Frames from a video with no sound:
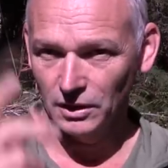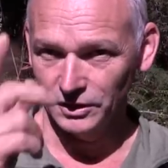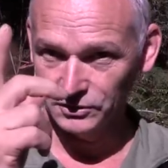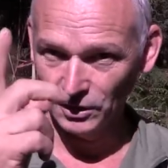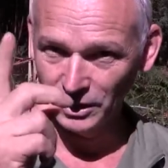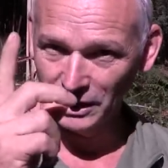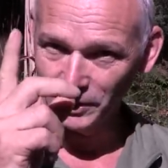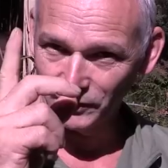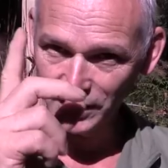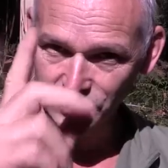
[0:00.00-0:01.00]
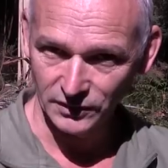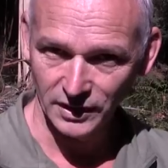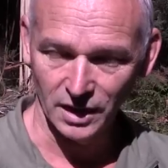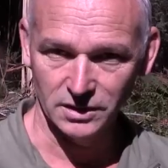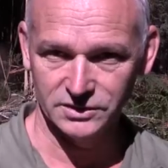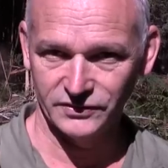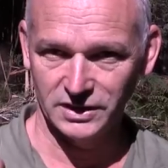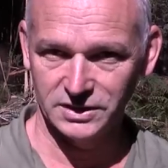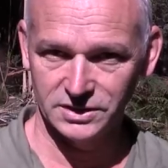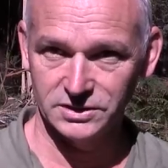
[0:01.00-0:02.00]
The dynamic range on that is
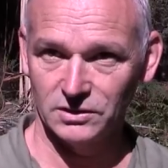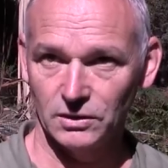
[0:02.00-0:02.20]
fantastic.